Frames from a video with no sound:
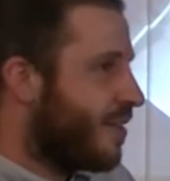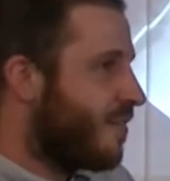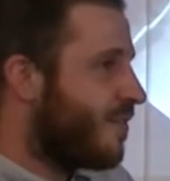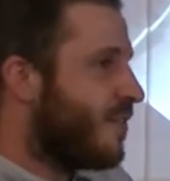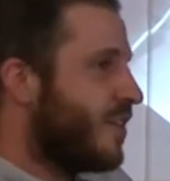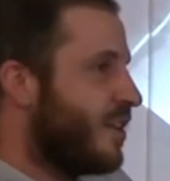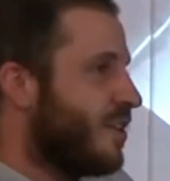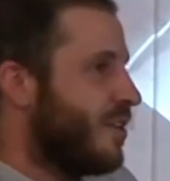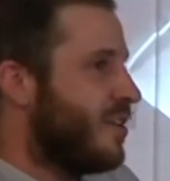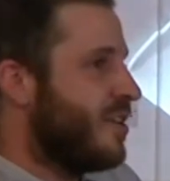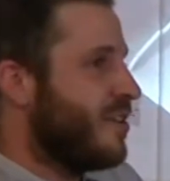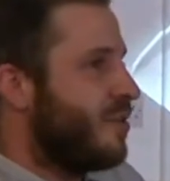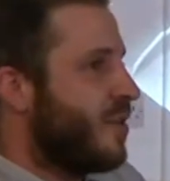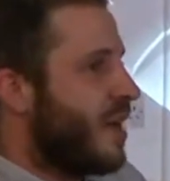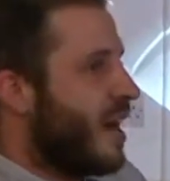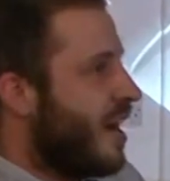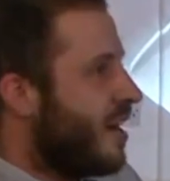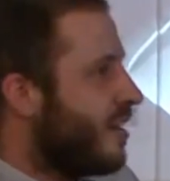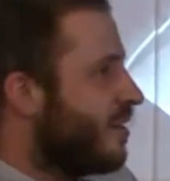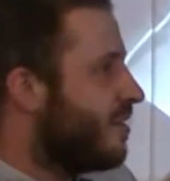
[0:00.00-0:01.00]
feel in your
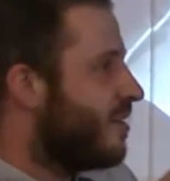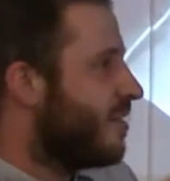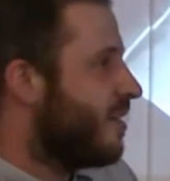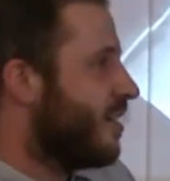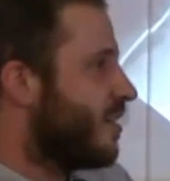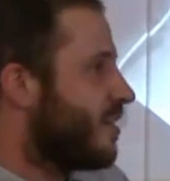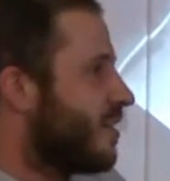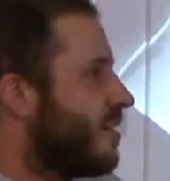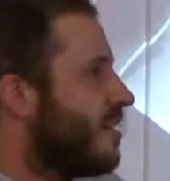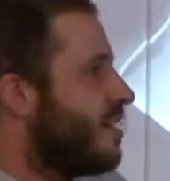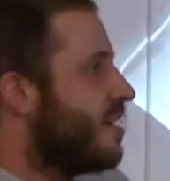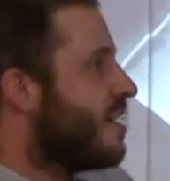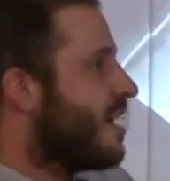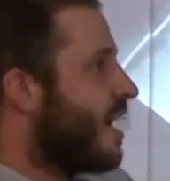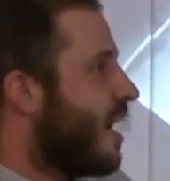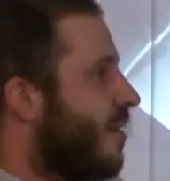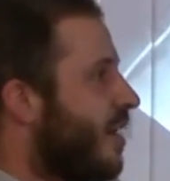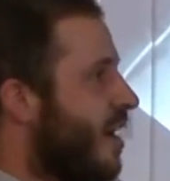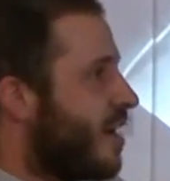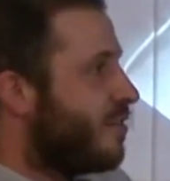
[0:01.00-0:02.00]
hand,
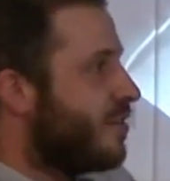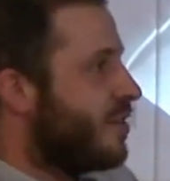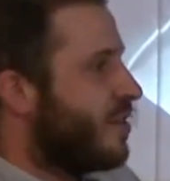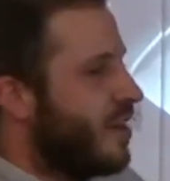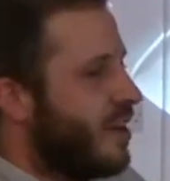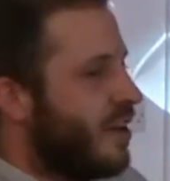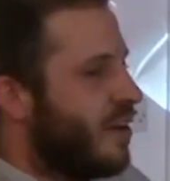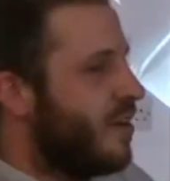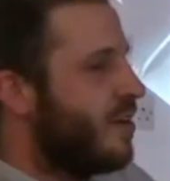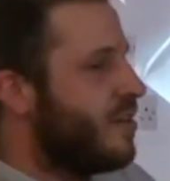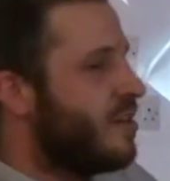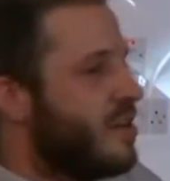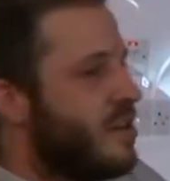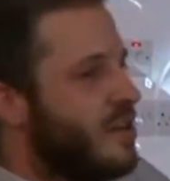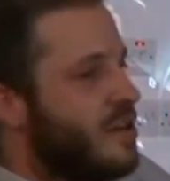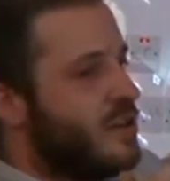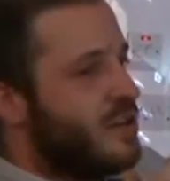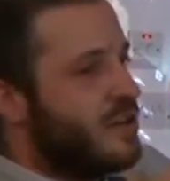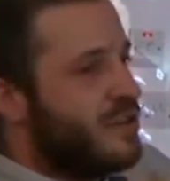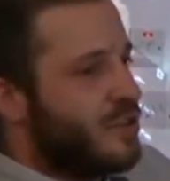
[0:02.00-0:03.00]
how heavy they are.
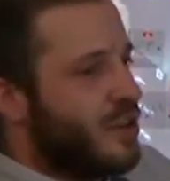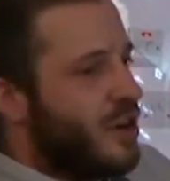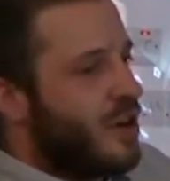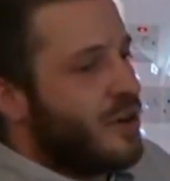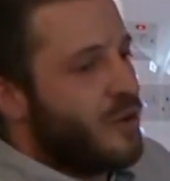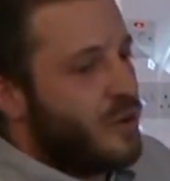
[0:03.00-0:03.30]
So